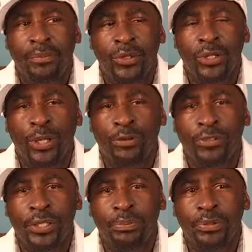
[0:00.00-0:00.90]
more
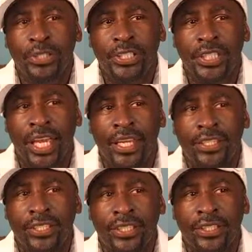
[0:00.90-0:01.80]
loving
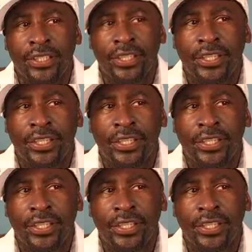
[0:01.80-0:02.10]
appreciation